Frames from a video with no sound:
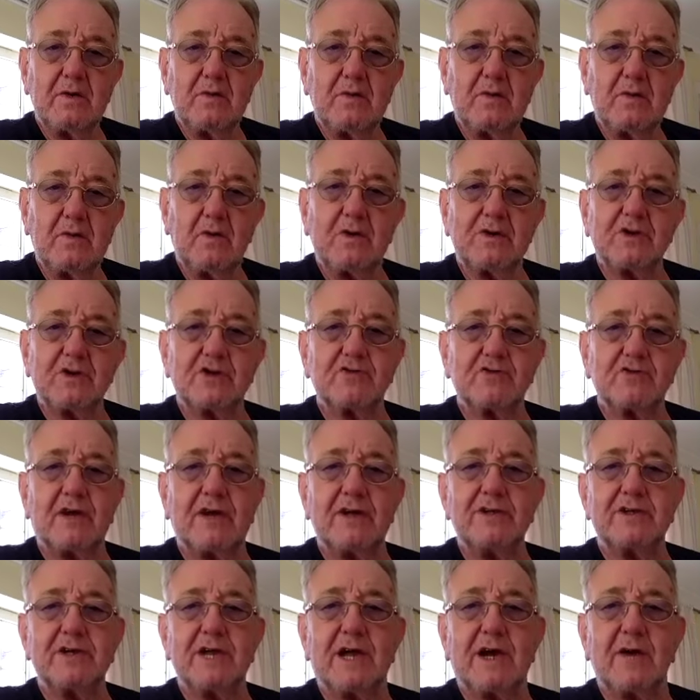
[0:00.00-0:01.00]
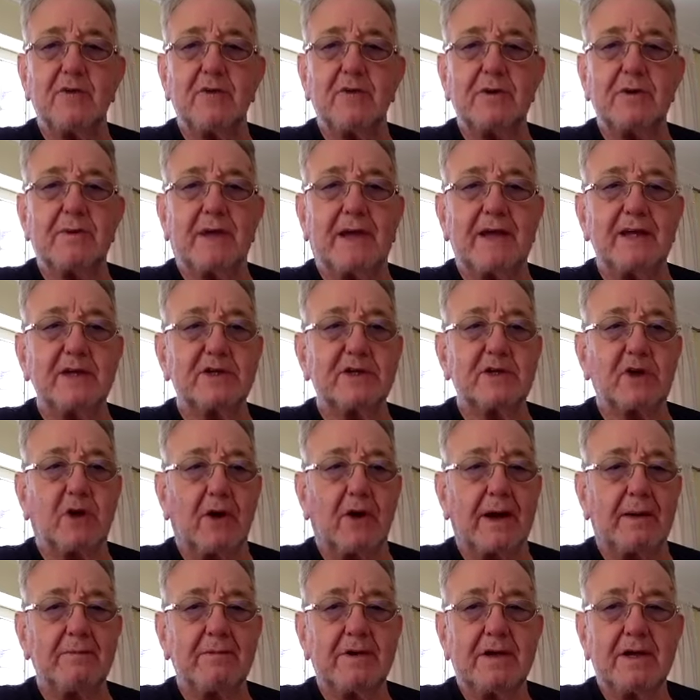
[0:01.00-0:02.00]
Well, it's strange how we make
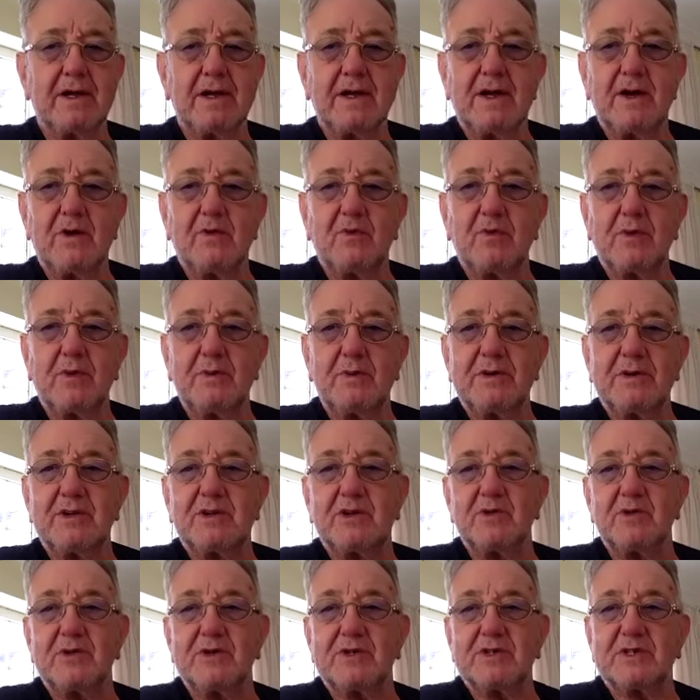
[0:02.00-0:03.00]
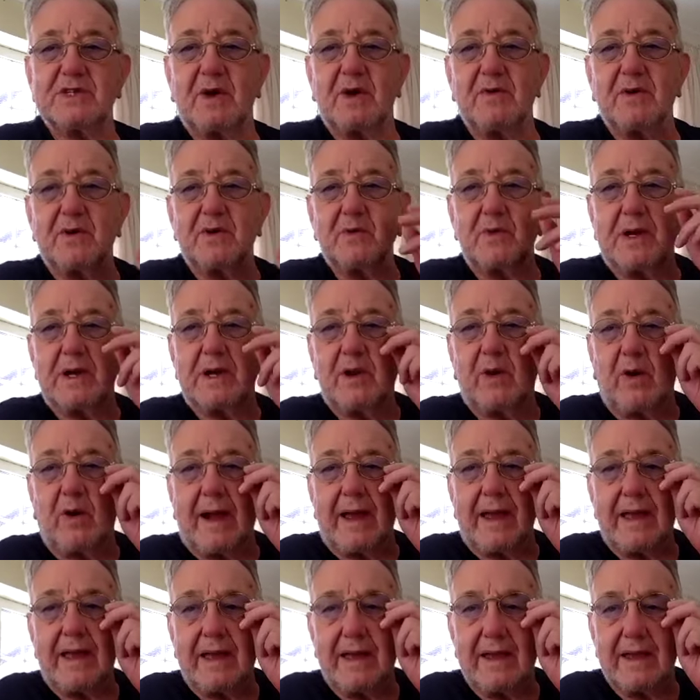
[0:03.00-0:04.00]
time when we're doing something we
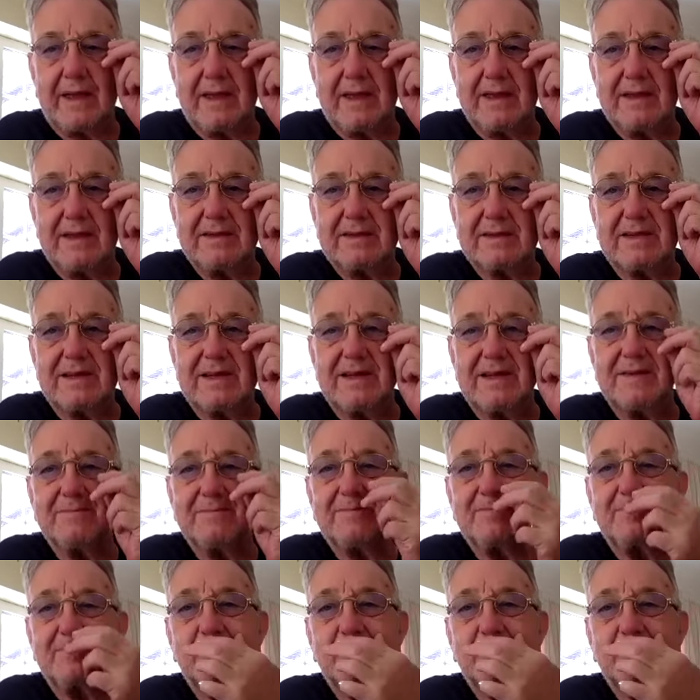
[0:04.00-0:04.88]
like, isn't it?